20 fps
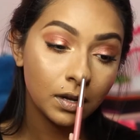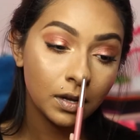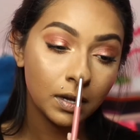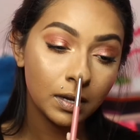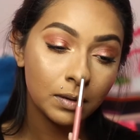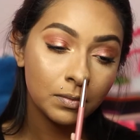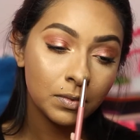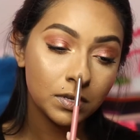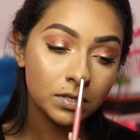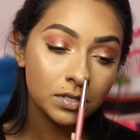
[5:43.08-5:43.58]

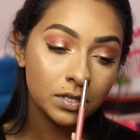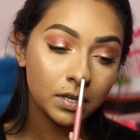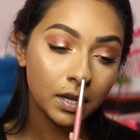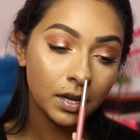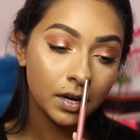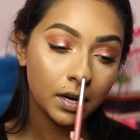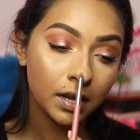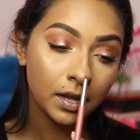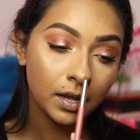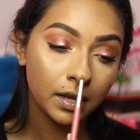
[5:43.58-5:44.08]
I'm also
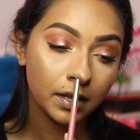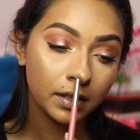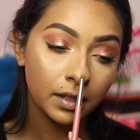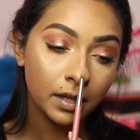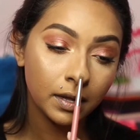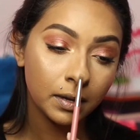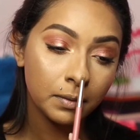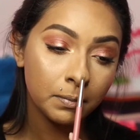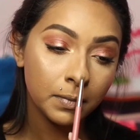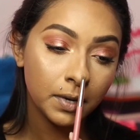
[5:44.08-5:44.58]
gonna
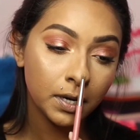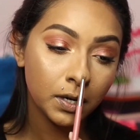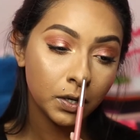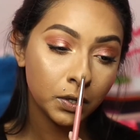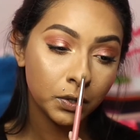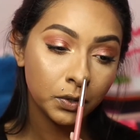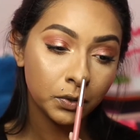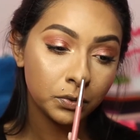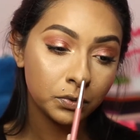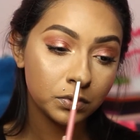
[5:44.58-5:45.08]
highlight my
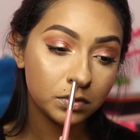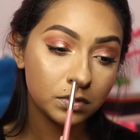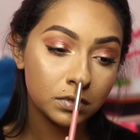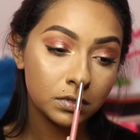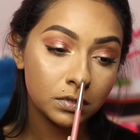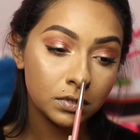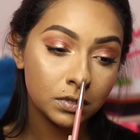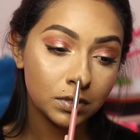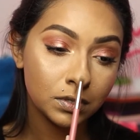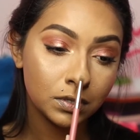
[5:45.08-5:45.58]
nose.